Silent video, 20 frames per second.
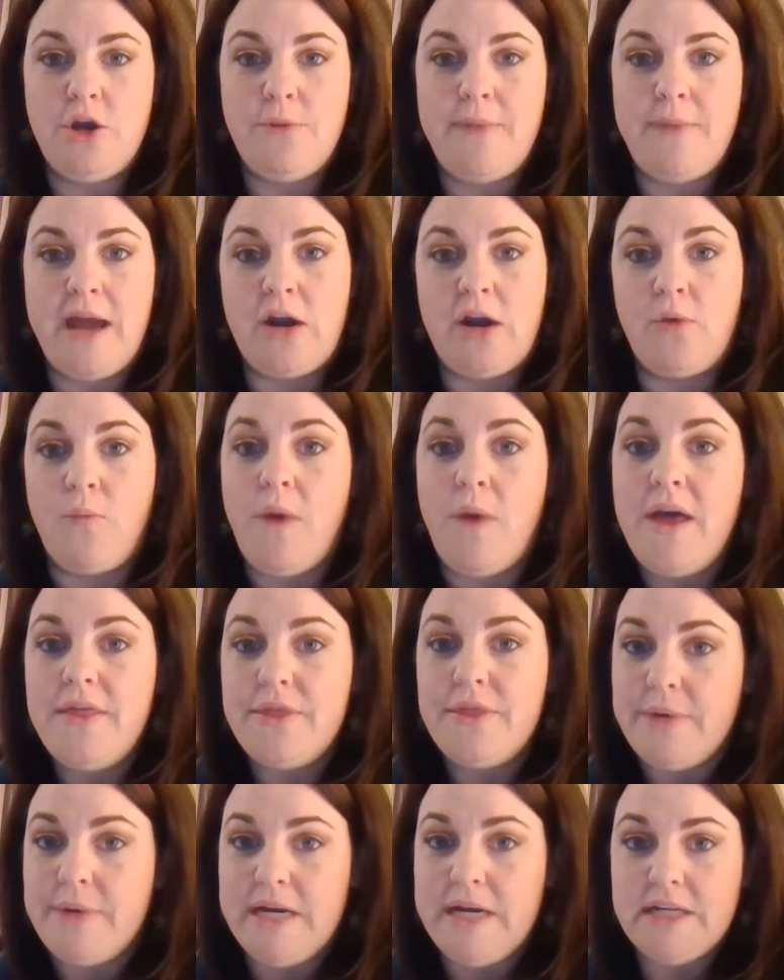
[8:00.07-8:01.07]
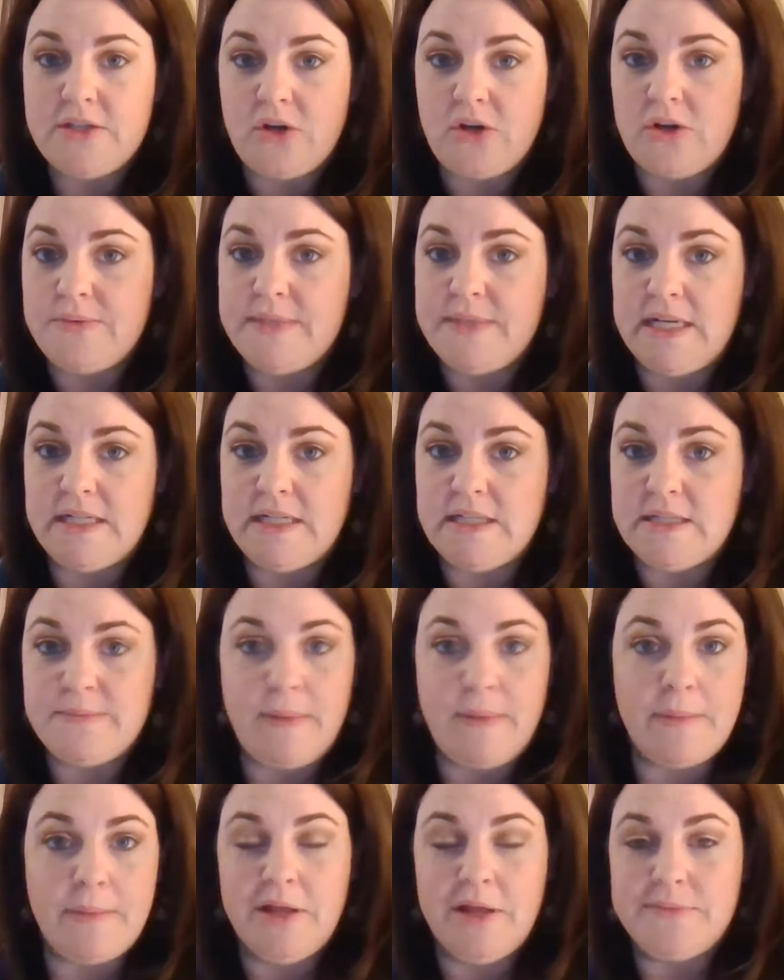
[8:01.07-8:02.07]
matter what 3D circumstances
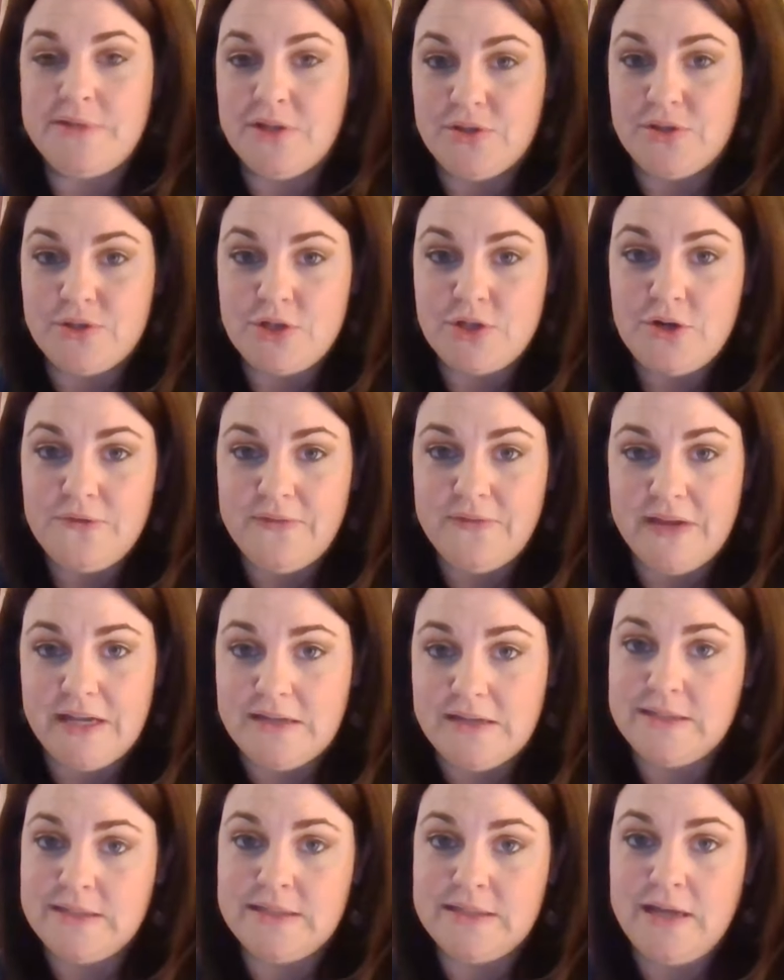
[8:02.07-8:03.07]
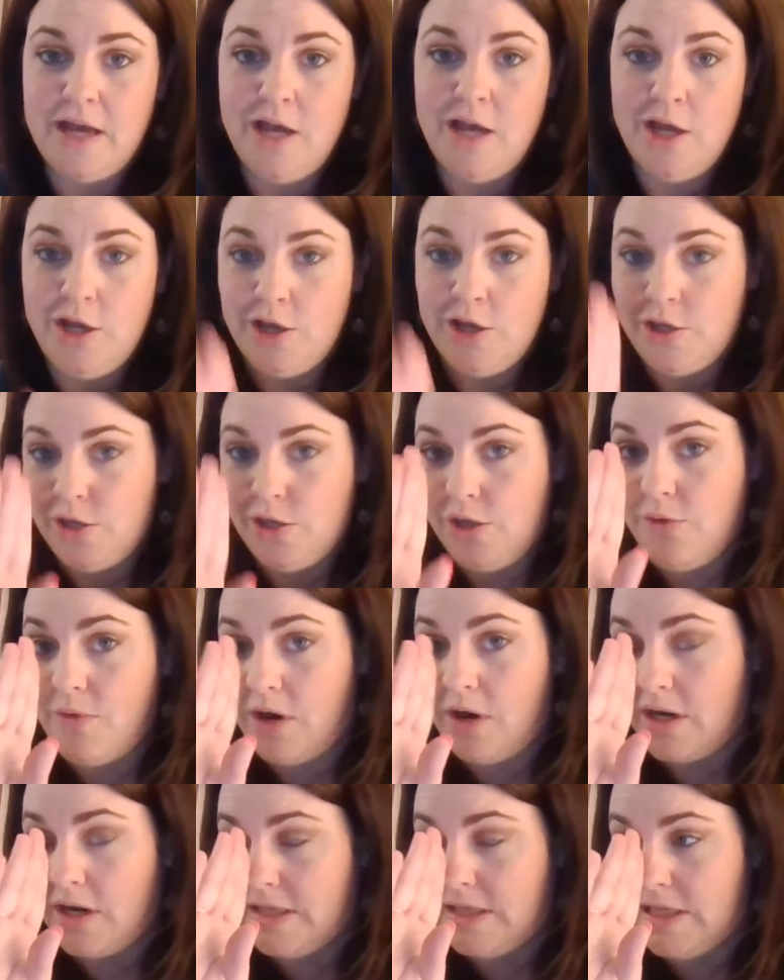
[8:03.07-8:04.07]
bubble up to the surface, you
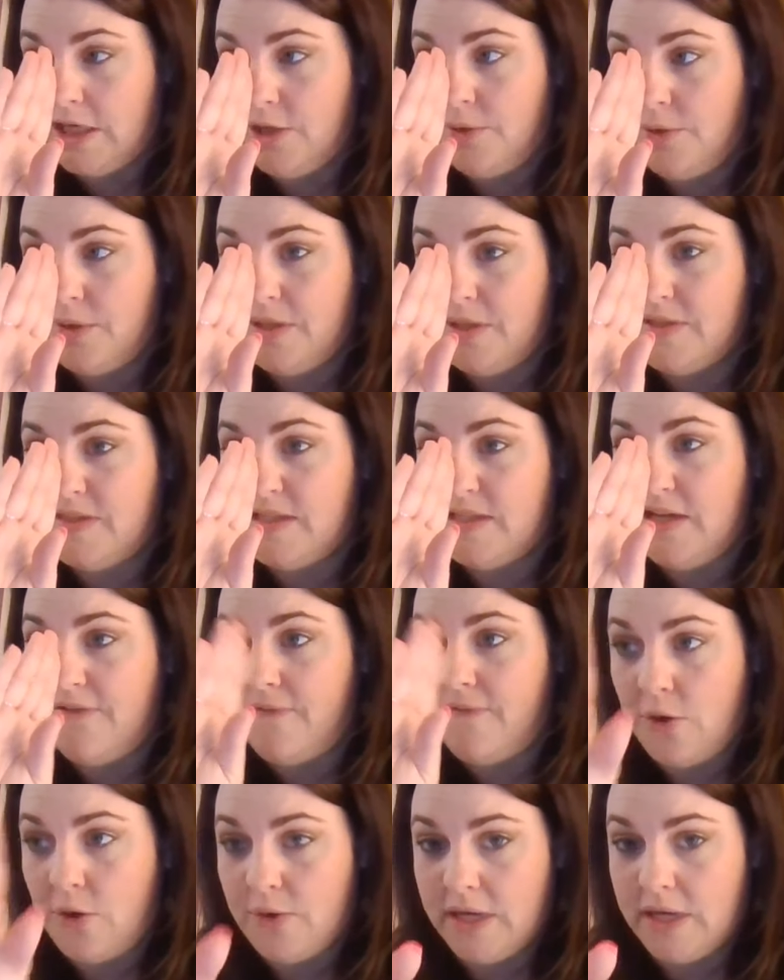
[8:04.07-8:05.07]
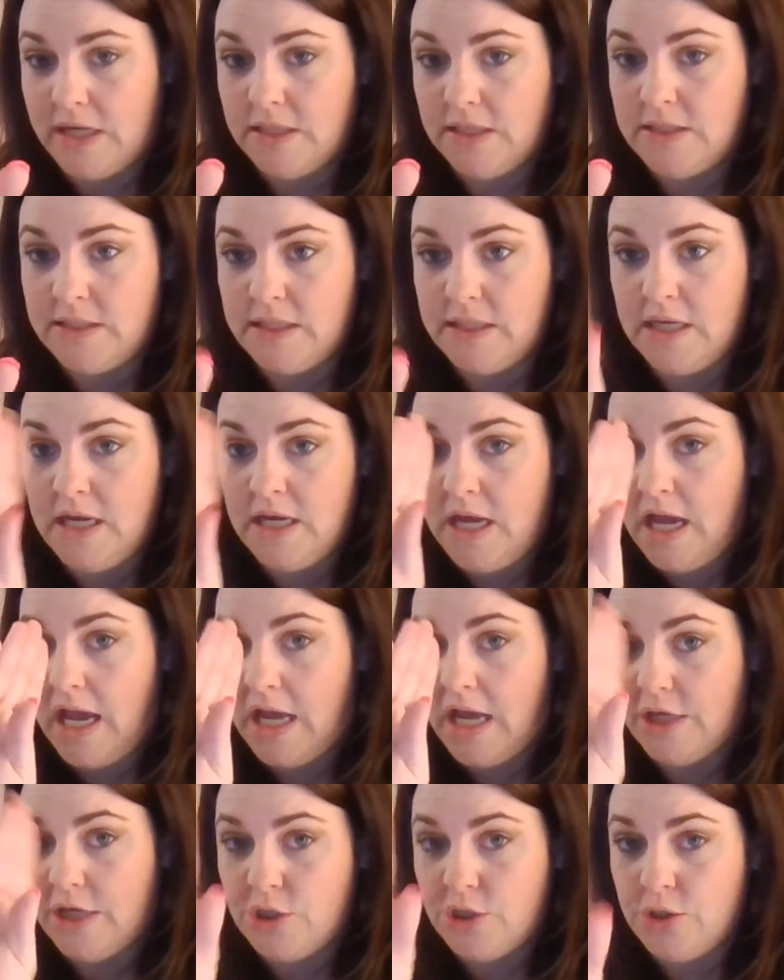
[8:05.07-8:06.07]
are continuously focused
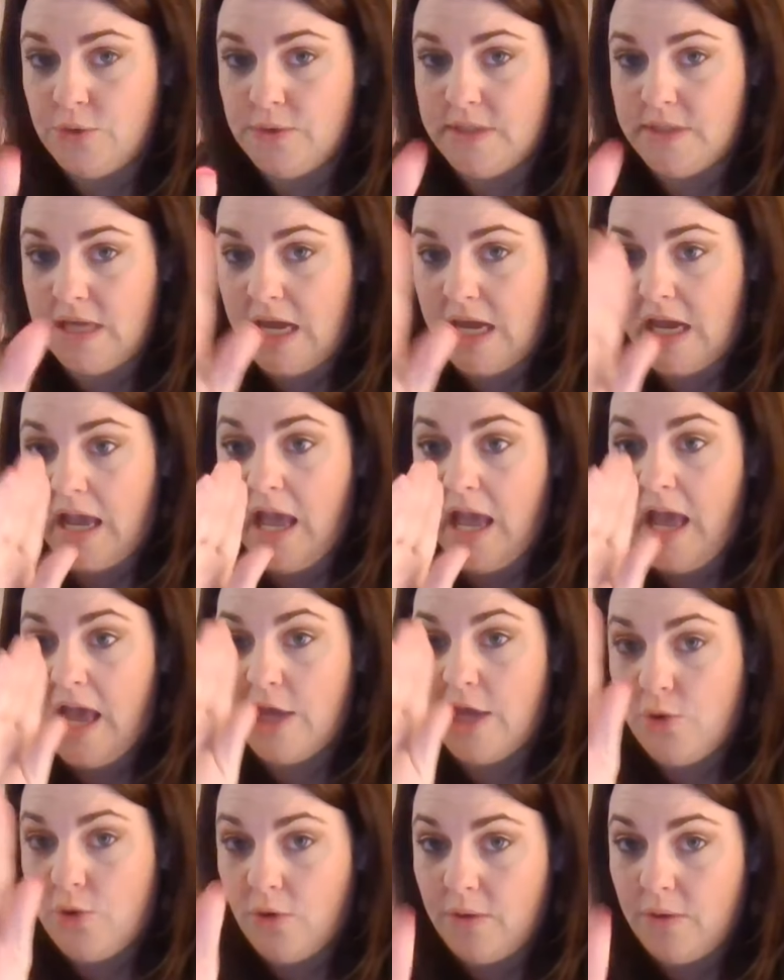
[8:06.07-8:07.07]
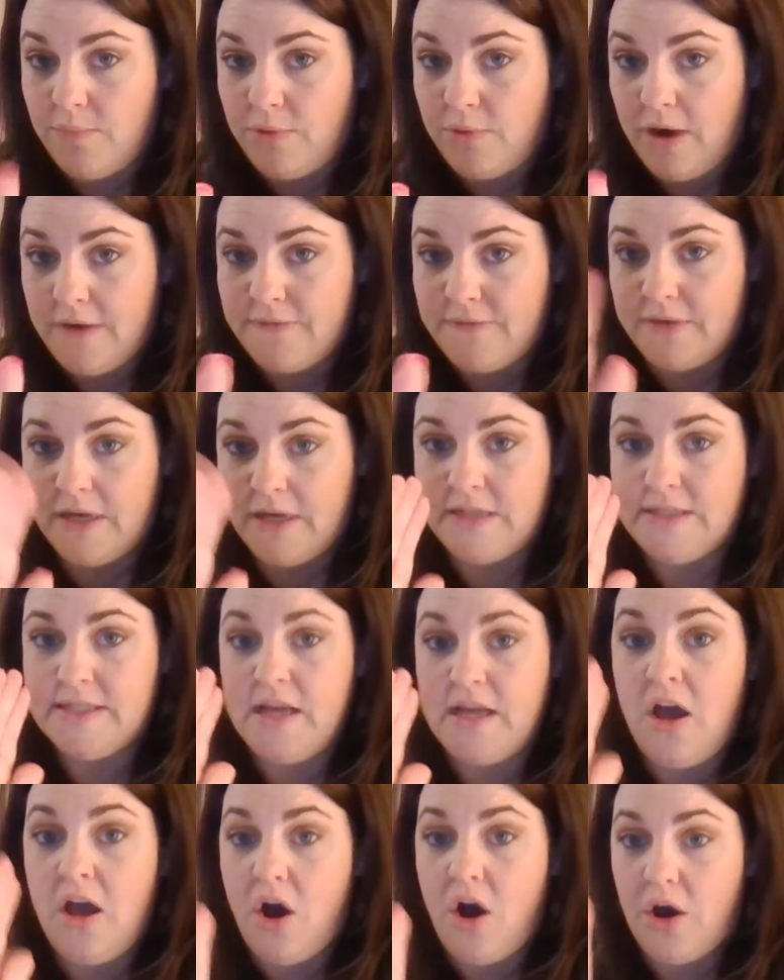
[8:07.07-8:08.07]
and choosing your preference
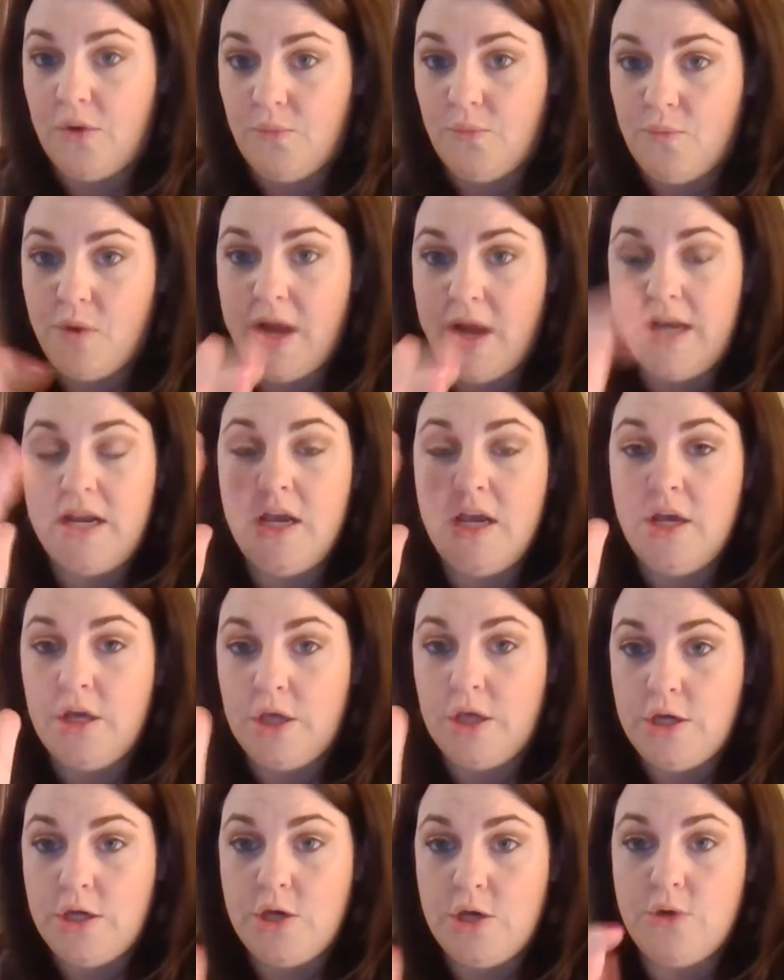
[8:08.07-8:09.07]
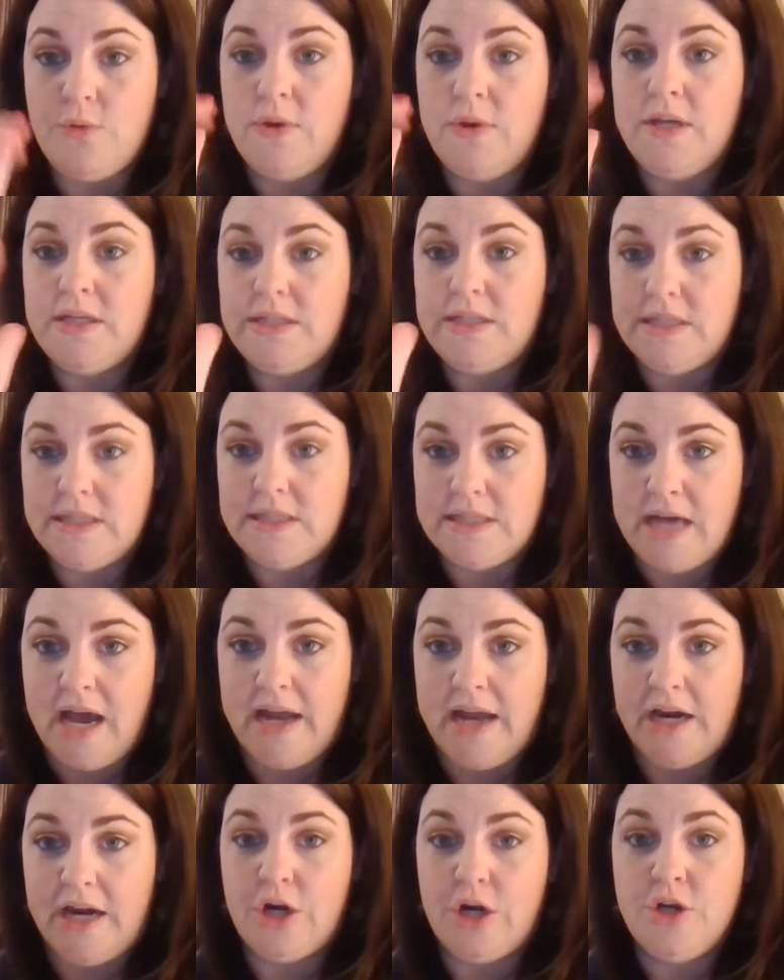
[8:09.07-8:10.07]
on what you
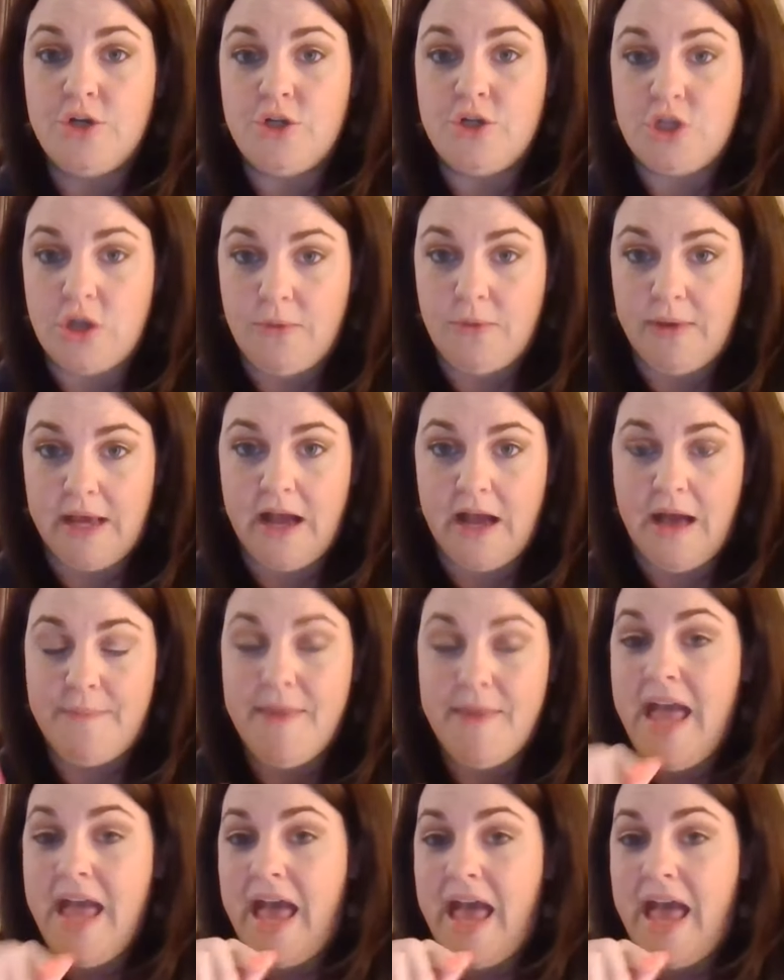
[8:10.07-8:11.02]
desire showing up.